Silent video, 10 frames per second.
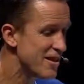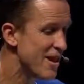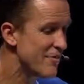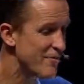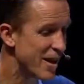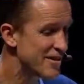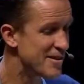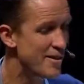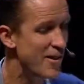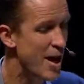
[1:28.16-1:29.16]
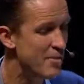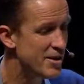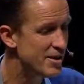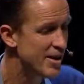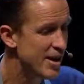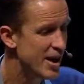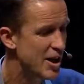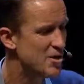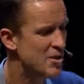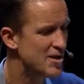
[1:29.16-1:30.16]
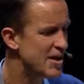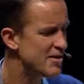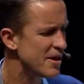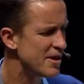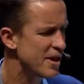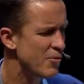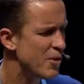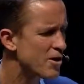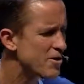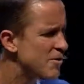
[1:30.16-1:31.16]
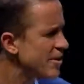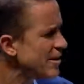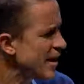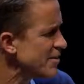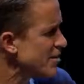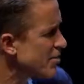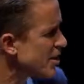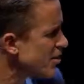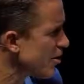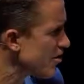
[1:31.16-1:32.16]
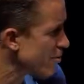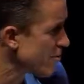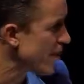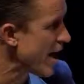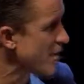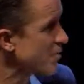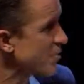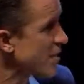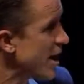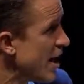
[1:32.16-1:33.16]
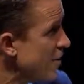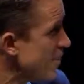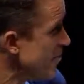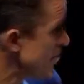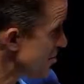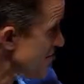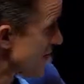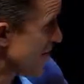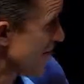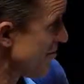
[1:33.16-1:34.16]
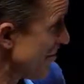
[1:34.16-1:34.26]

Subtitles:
of events that have happened, and your sense on kind of what are some of the lessons we can learn from that. Do you want to start, Dave?